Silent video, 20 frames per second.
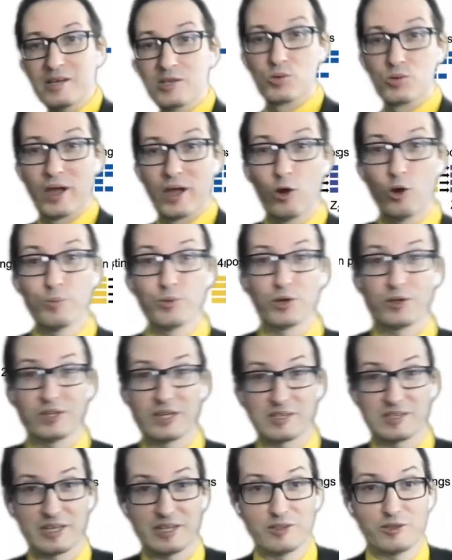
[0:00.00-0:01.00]
so I hope you
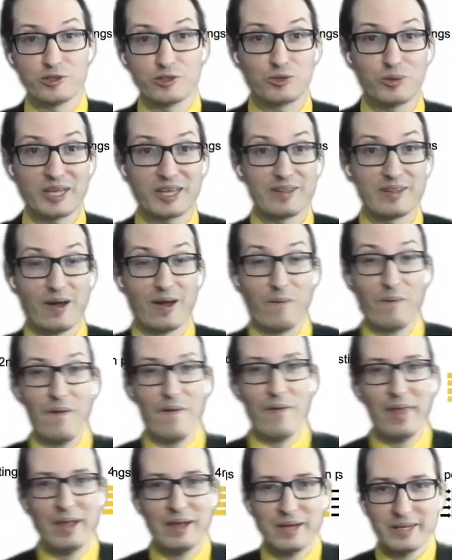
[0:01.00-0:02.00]
understand the trick now.
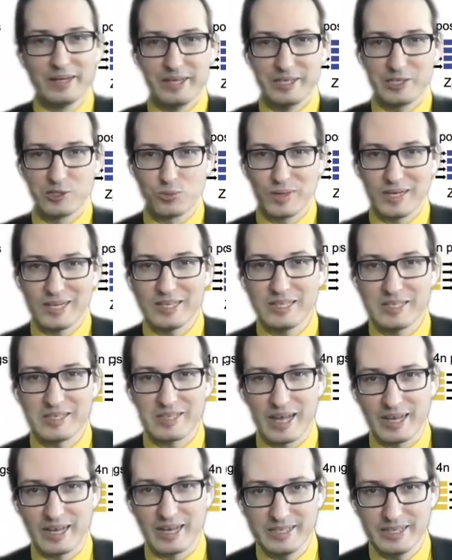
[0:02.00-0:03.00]
It's really this
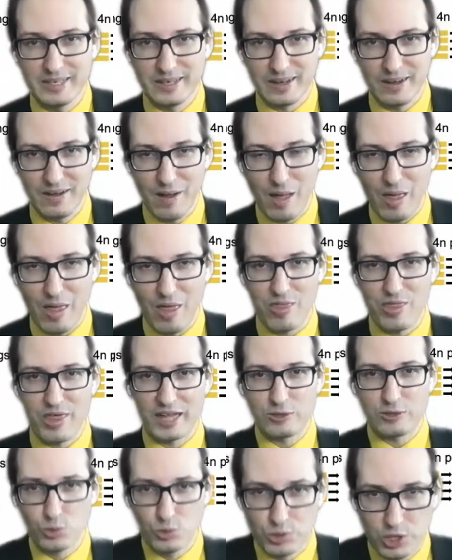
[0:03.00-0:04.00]
idea
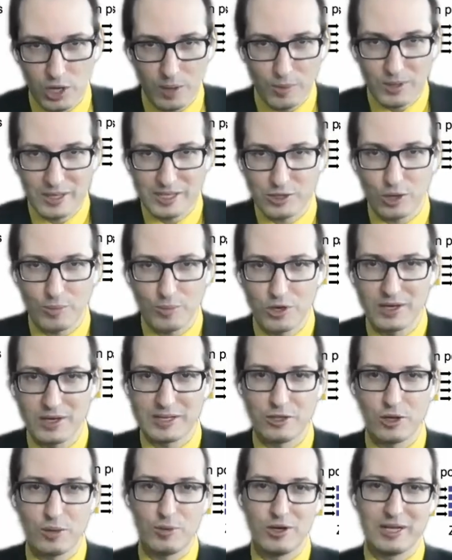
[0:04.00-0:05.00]
that you double and double
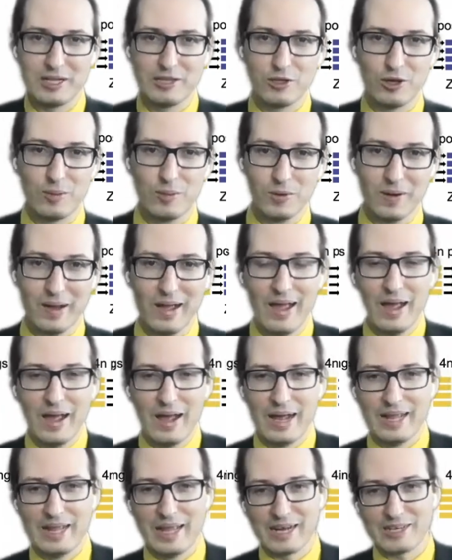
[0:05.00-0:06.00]
and double and double.
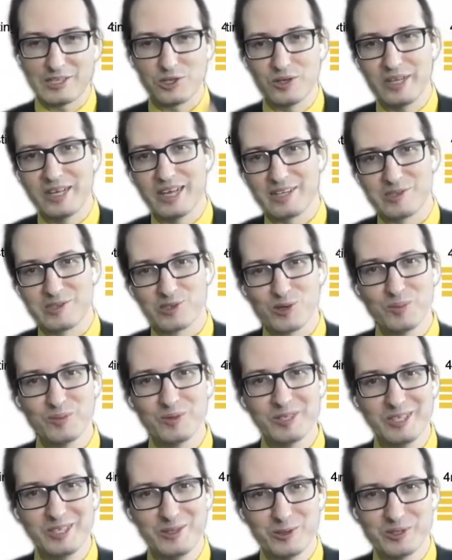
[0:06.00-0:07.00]
And actually, as
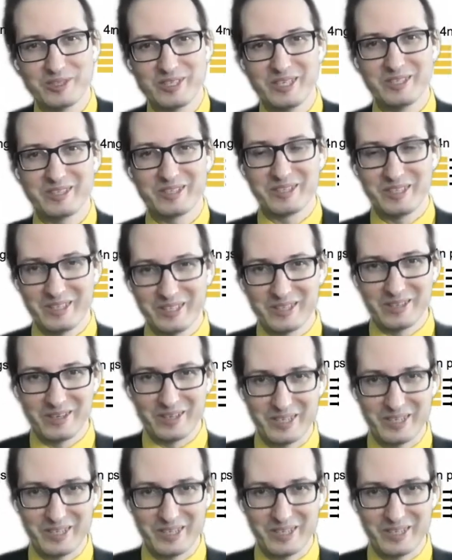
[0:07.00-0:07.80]
somebody noticed in